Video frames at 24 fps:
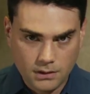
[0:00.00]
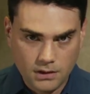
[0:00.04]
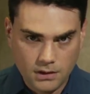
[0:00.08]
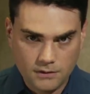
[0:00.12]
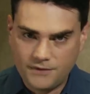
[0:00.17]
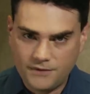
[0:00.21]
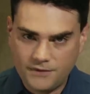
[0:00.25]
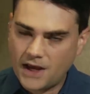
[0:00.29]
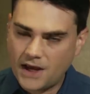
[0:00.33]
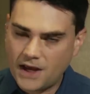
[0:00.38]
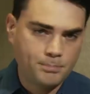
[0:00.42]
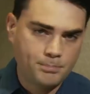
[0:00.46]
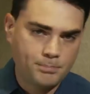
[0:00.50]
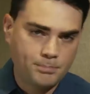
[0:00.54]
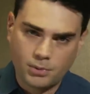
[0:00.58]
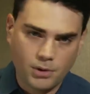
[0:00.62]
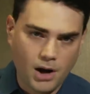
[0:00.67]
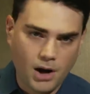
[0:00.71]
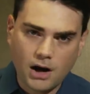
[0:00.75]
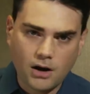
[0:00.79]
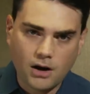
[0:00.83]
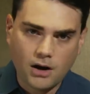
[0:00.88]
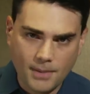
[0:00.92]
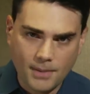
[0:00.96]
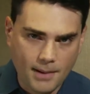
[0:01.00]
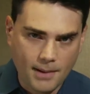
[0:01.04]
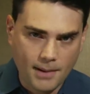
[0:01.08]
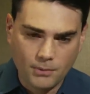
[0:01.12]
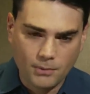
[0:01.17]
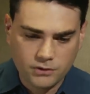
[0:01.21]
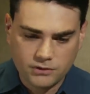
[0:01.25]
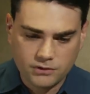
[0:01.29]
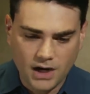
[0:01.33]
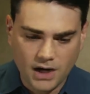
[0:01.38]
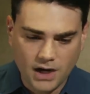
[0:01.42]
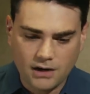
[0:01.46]
In fact, Barack
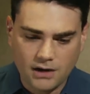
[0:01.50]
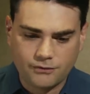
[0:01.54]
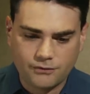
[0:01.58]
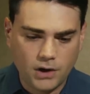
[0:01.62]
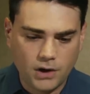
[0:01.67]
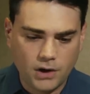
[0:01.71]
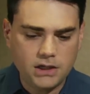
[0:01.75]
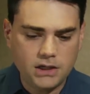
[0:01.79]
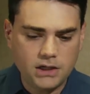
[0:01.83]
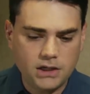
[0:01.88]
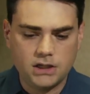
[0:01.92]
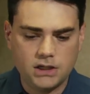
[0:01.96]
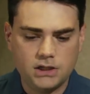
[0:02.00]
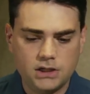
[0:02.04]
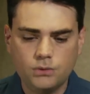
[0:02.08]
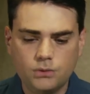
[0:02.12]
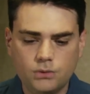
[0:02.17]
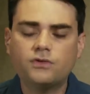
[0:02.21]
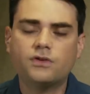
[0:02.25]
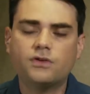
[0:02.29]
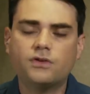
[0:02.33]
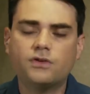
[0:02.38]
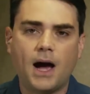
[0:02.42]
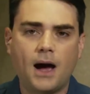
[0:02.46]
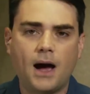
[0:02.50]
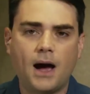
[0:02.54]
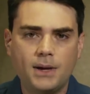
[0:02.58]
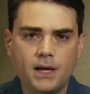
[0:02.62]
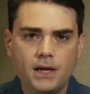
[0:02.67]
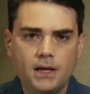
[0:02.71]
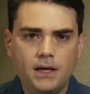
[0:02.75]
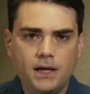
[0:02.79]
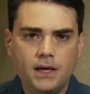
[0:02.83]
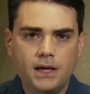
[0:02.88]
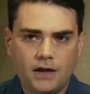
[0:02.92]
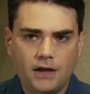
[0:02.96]
Obama was not afraid to use the mob
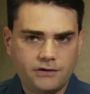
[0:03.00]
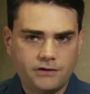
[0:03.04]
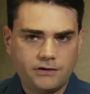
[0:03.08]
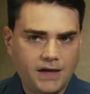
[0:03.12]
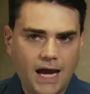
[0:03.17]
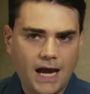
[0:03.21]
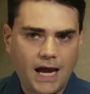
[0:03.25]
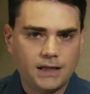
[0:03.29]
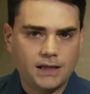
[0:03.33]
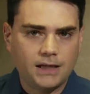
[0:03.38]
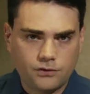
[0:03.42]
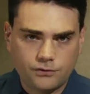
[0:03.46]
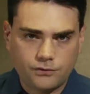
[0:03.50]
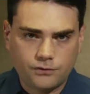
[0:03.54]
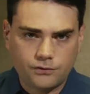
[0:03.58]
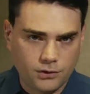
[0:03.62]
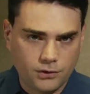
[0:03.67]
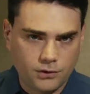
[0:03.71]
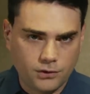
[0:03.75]
as a catalyst for